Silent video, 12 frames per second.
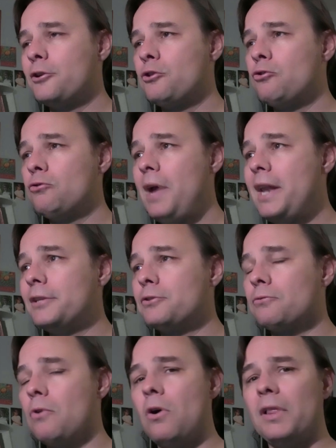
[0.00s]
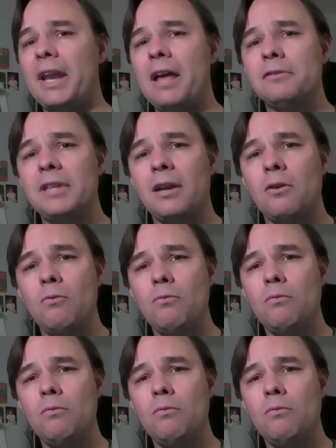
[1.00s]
credits roll, and I was like,